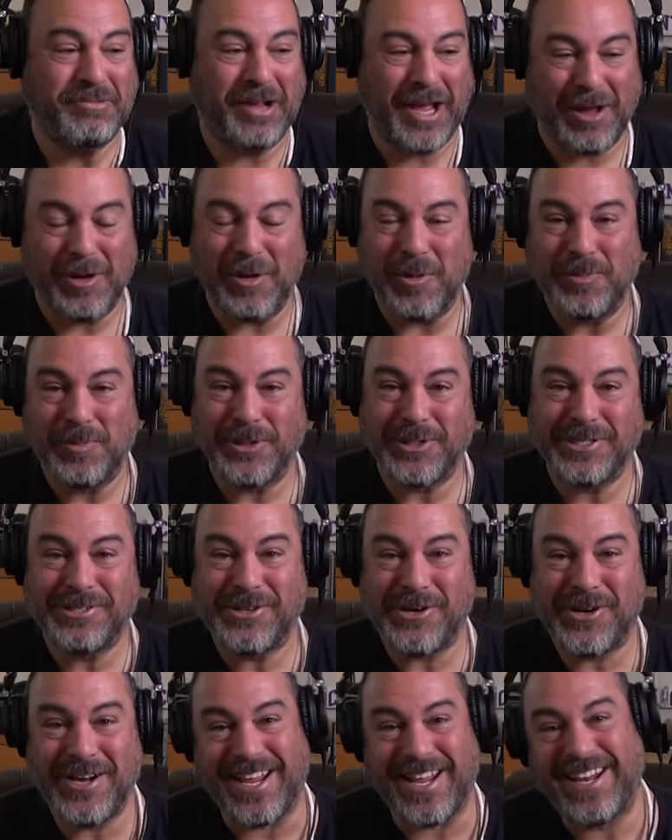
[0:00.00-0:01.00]
I hope you
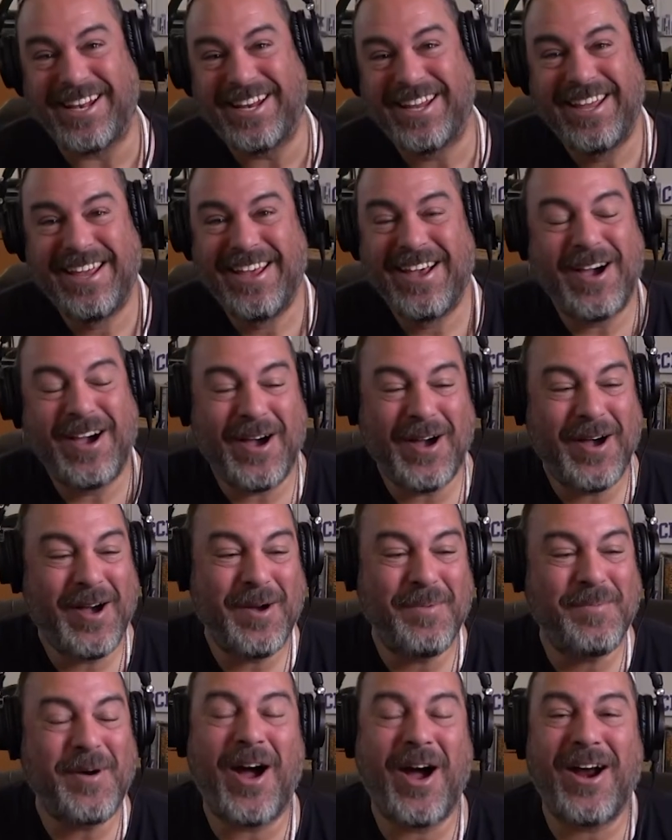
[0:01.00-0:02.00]
enjoyed it.
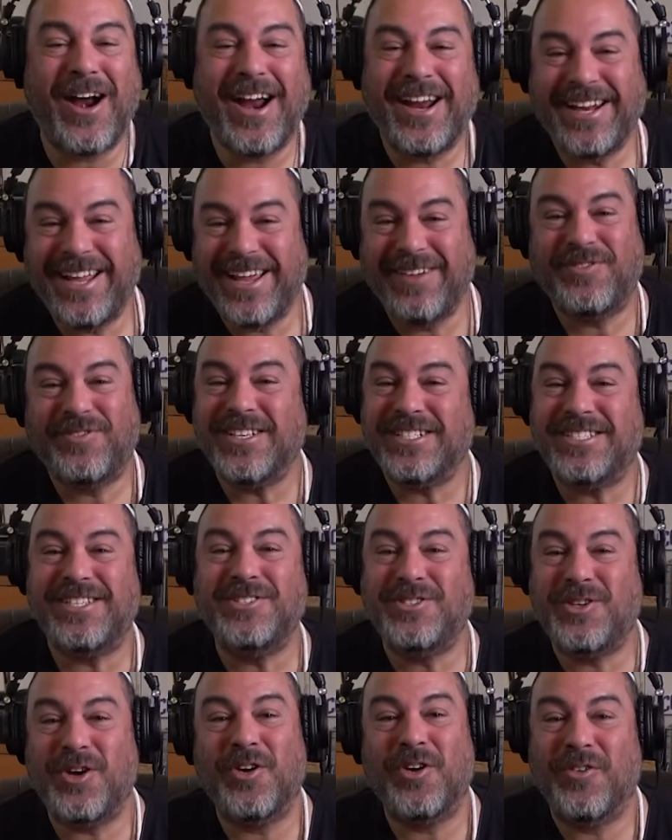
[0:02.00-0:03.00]
All right. If this
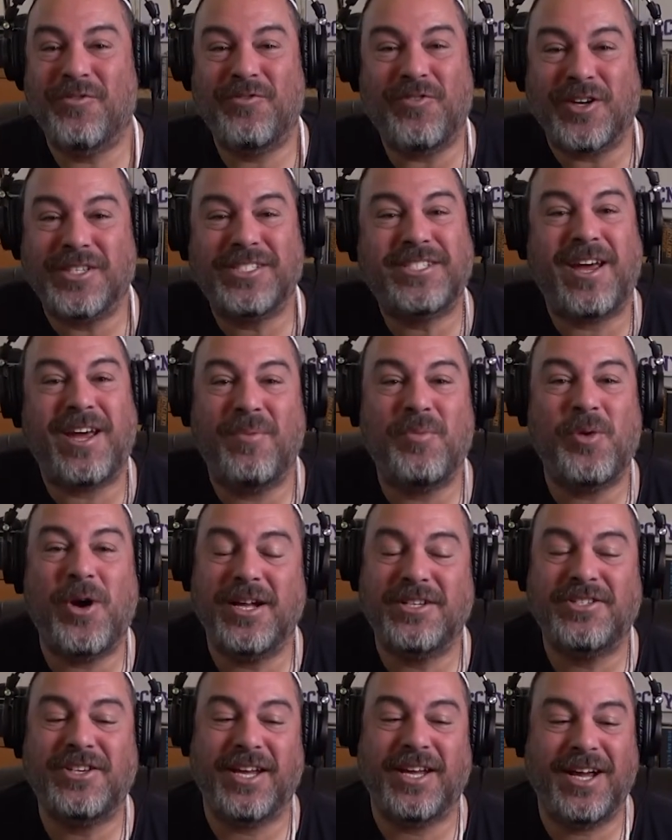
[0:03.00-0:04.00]
is your first time
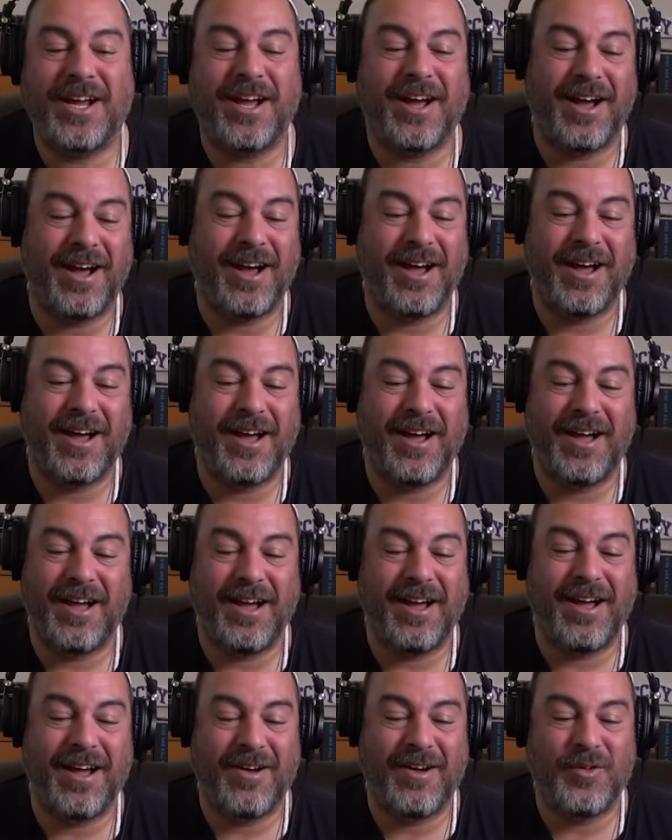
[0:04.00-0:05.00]
watching,
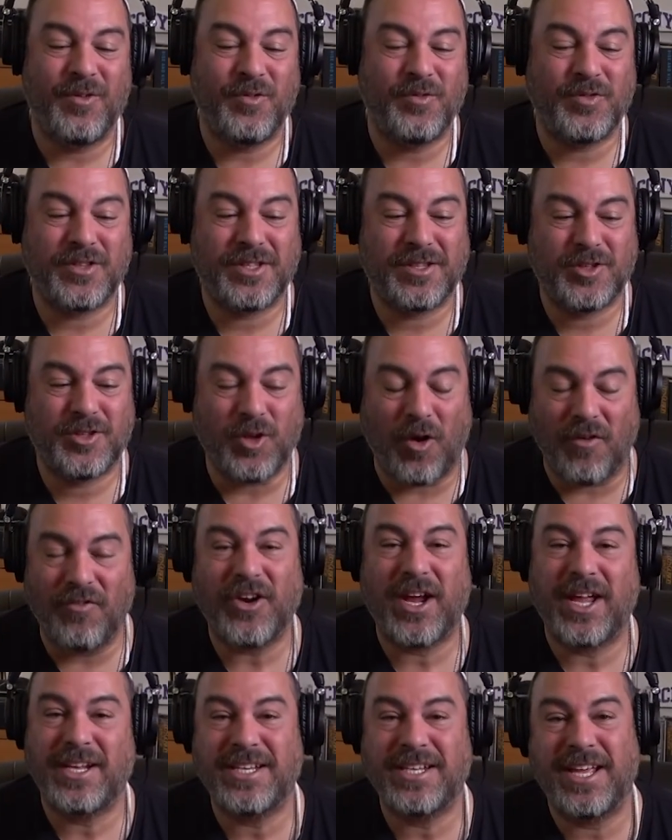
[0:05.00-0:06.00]
don't
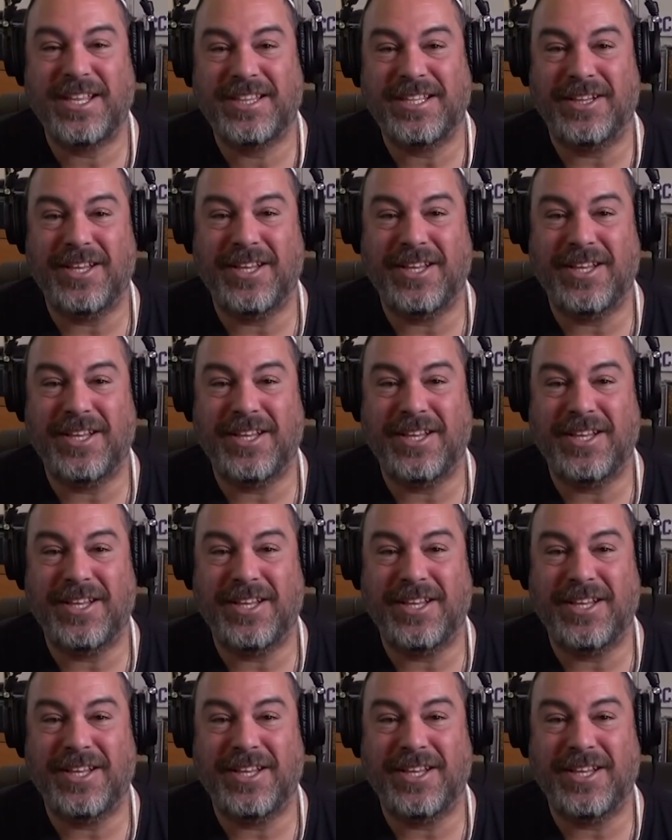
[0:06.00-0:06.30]
forget to hit the